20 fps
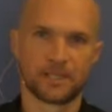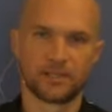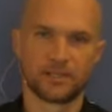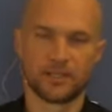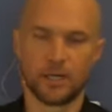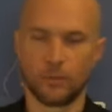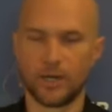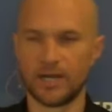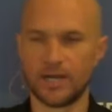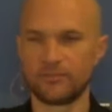
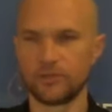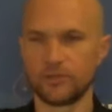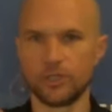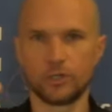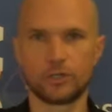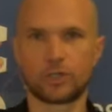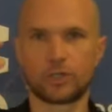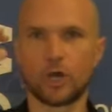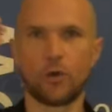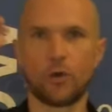You know, whenever you
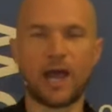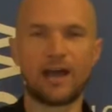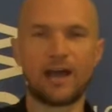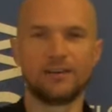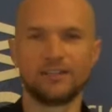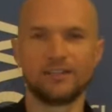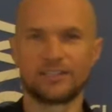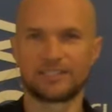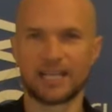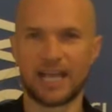go out
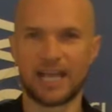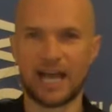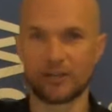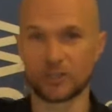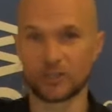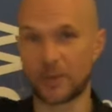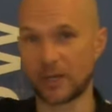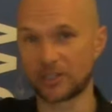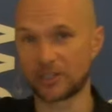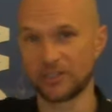into town,
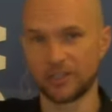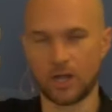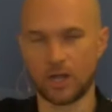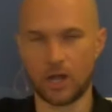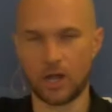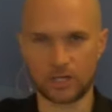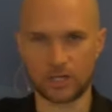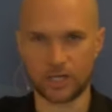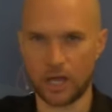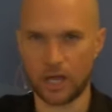especially in
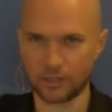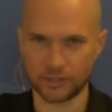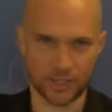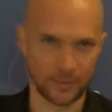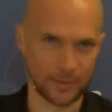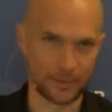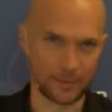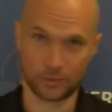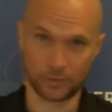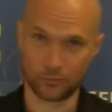Hong Kong,
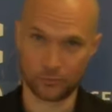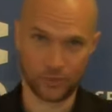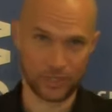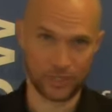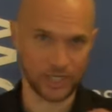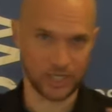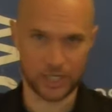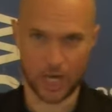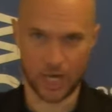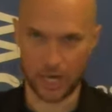some people are
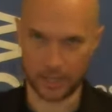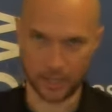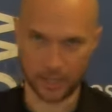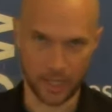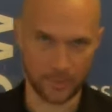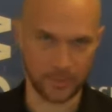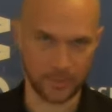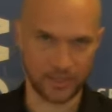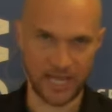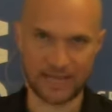really caught
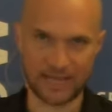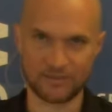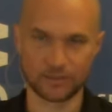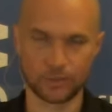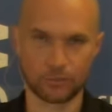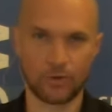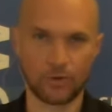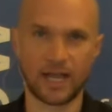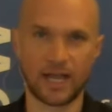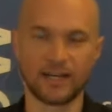up in having
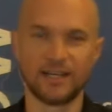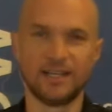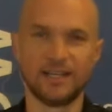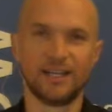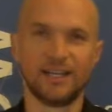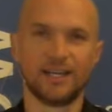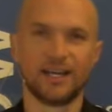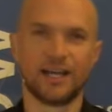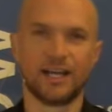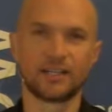the right
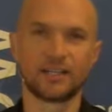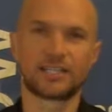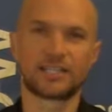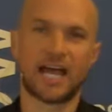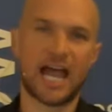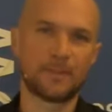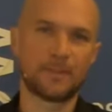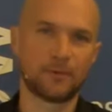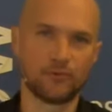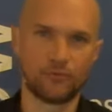
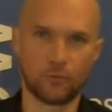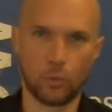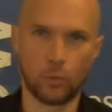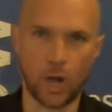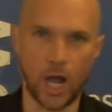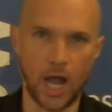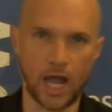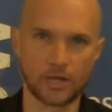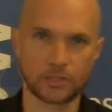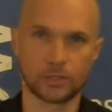type of
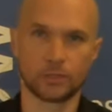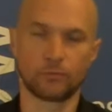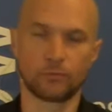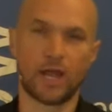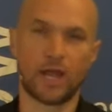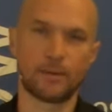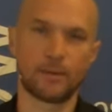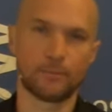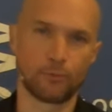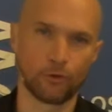watch or the
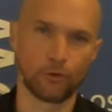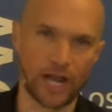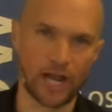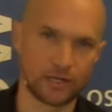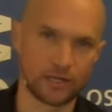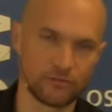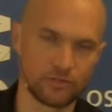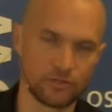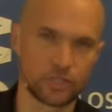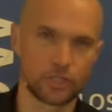right
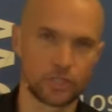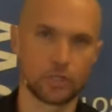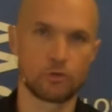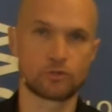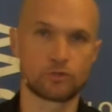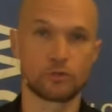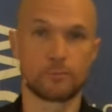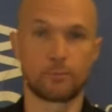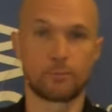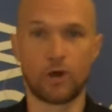brand of
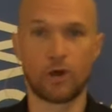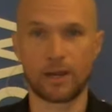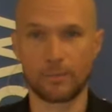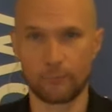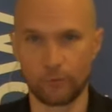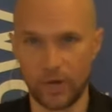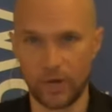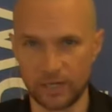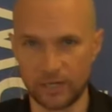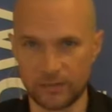shoes or the right
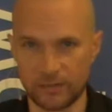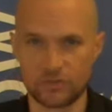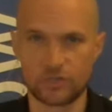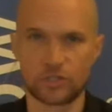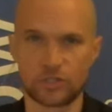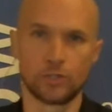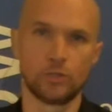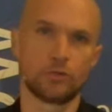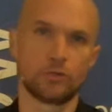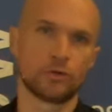brand of
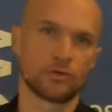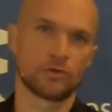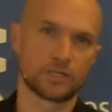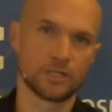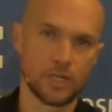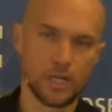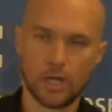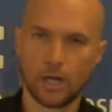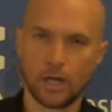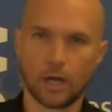suit
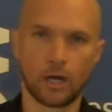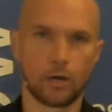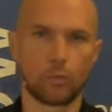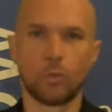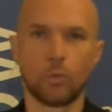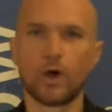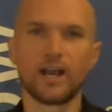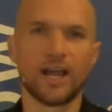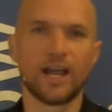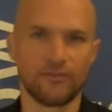or
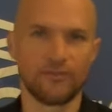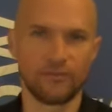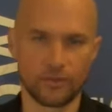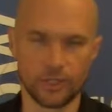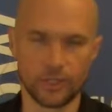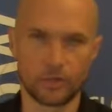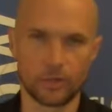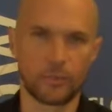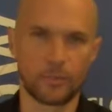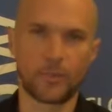whatever.
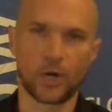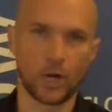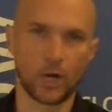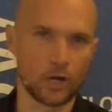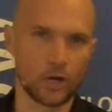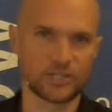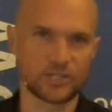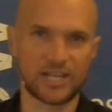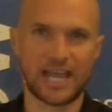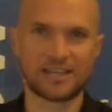You know, the
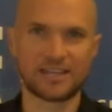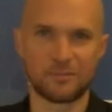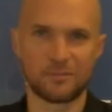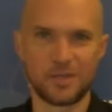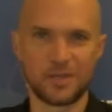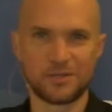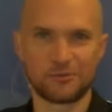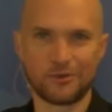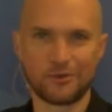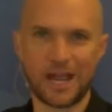purse has to
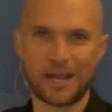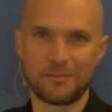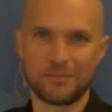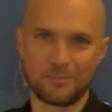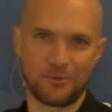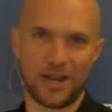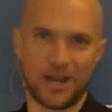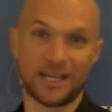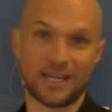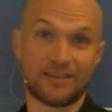be the right
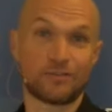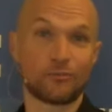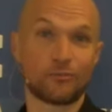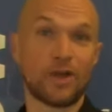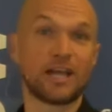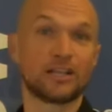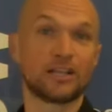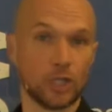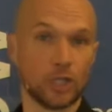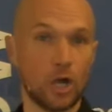brand, have the
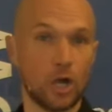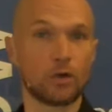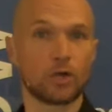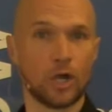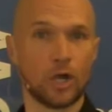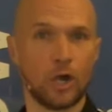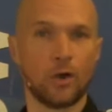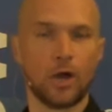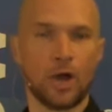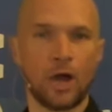right
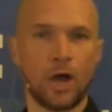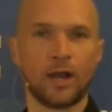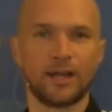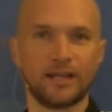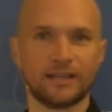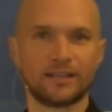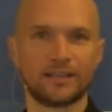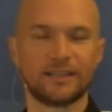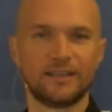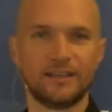logo on
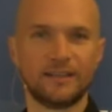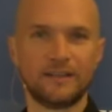it.